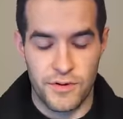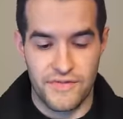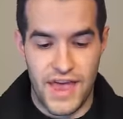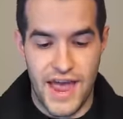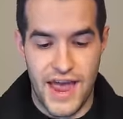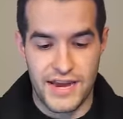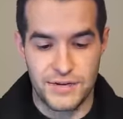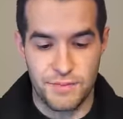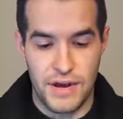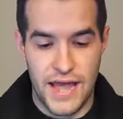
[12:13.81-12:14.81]
We have
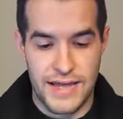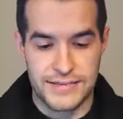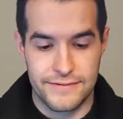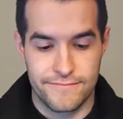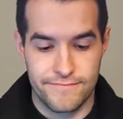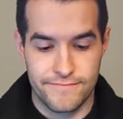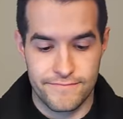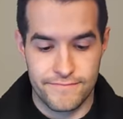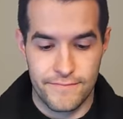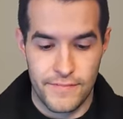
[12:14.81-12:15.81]
Ash Blossom.
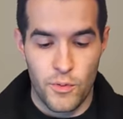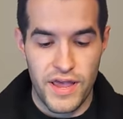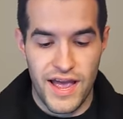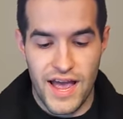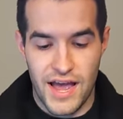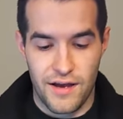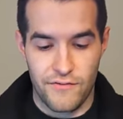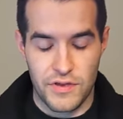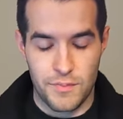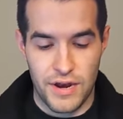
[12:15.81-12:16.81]
We
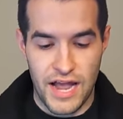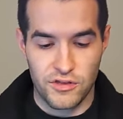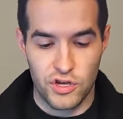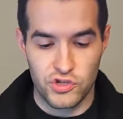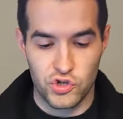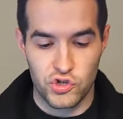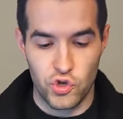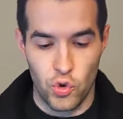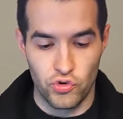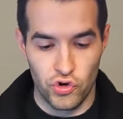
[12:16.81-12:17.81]
have the Blackluster
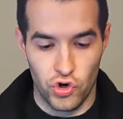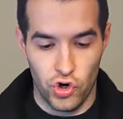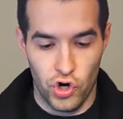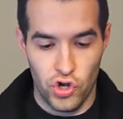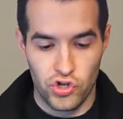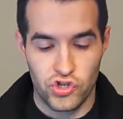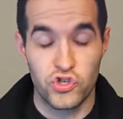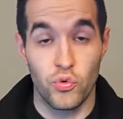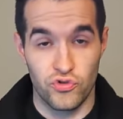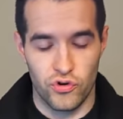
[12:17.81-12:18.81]
Soldier,
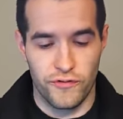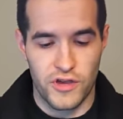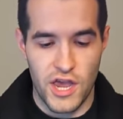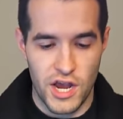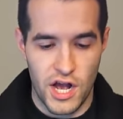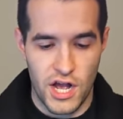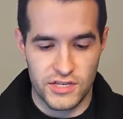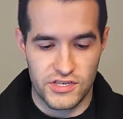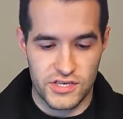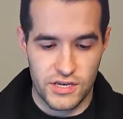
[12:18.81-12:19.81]
Soldier of
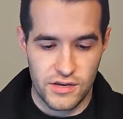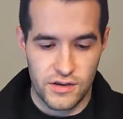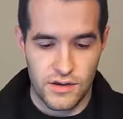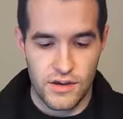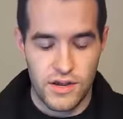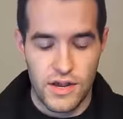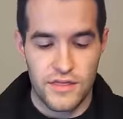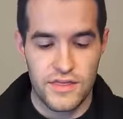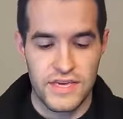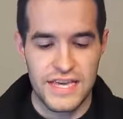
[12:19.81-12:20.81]
Chaos.
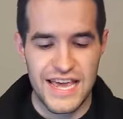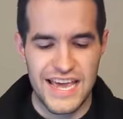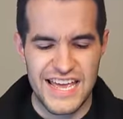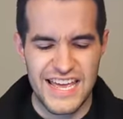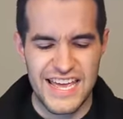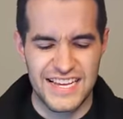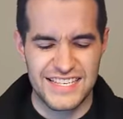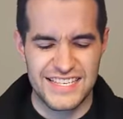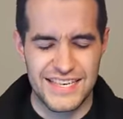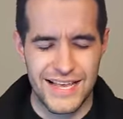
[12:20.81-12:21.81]
The
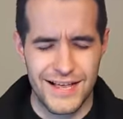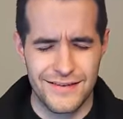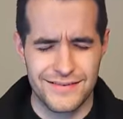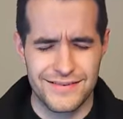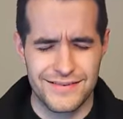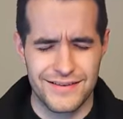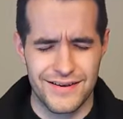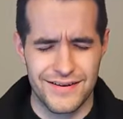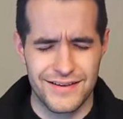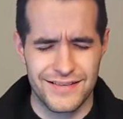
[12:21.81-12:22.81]
Excel
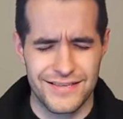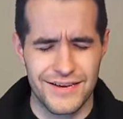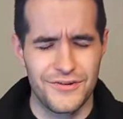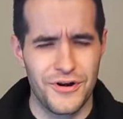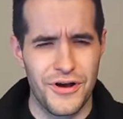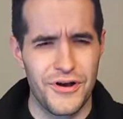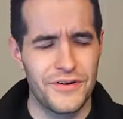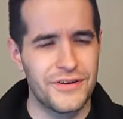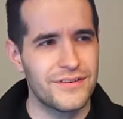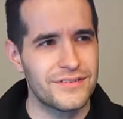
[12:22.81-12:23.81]
Stardust
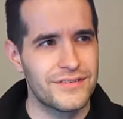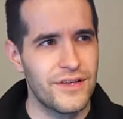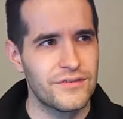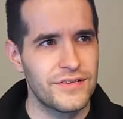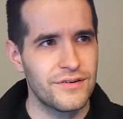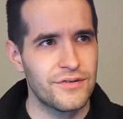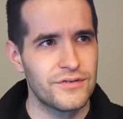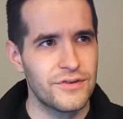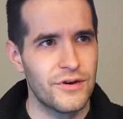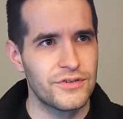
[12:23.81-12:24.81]
Synchro, no, Excel Synchro
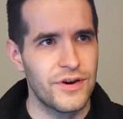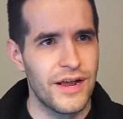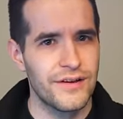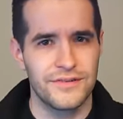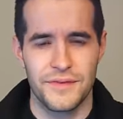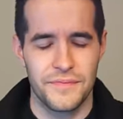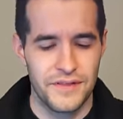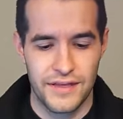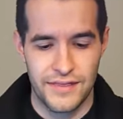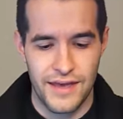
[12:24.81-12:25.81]
Stardust Dragon or
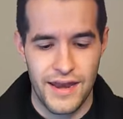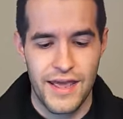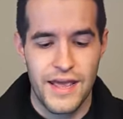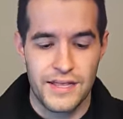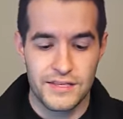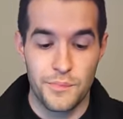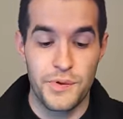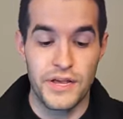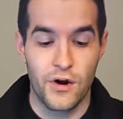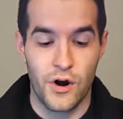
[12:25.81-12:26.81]
something like that. It's a
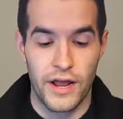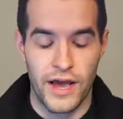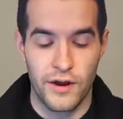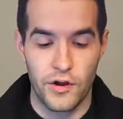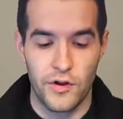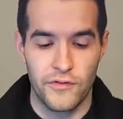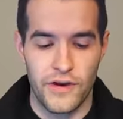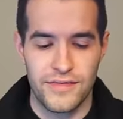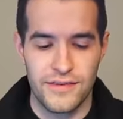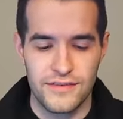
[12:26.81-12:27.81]
big card out of,
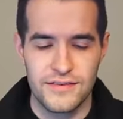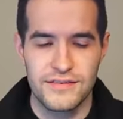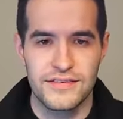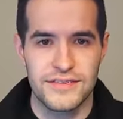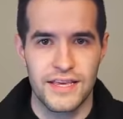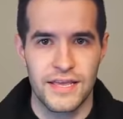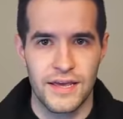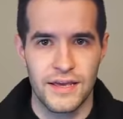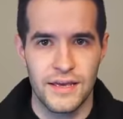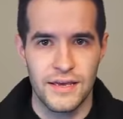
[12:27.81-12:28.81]
I think this is
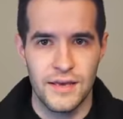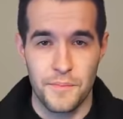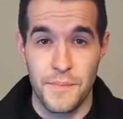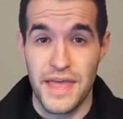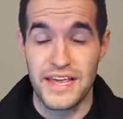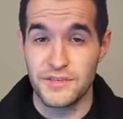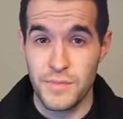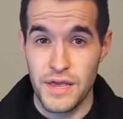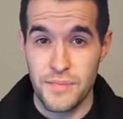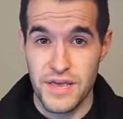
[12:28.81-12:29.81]
in Maze
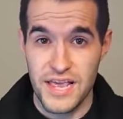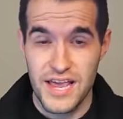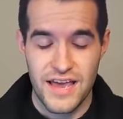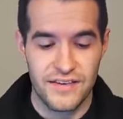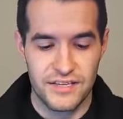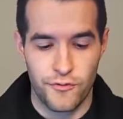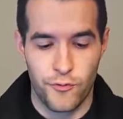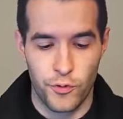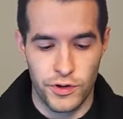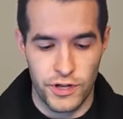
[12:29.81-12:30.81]
maybe. I think it's like
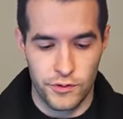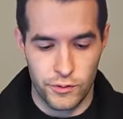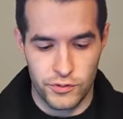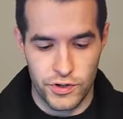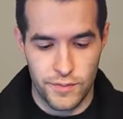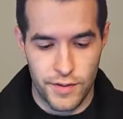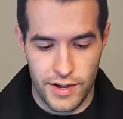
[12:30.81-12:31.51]
a $40 Ultra.